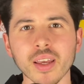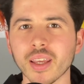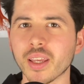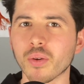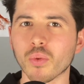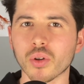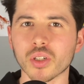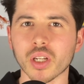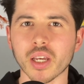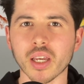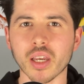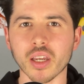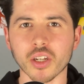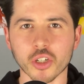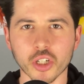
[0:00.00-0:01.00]
he was a,
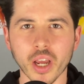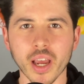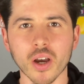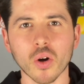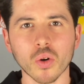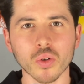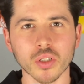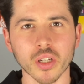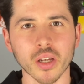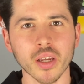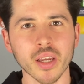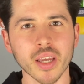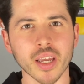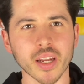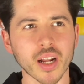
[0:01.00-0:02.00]
a shareholder
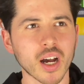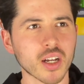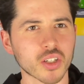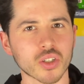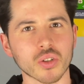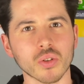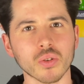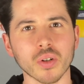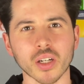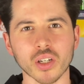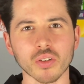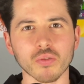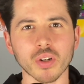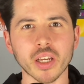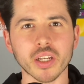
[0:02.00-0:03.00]
in Arsenal, had a
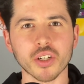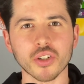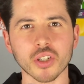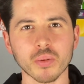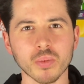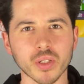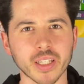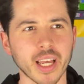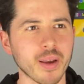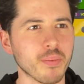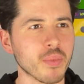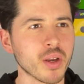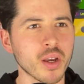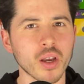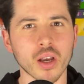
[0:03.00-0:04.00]
good relationship with them,
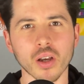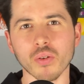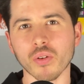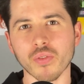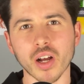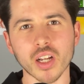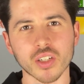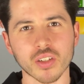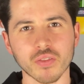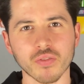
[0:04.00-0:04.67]
uh, with Arsene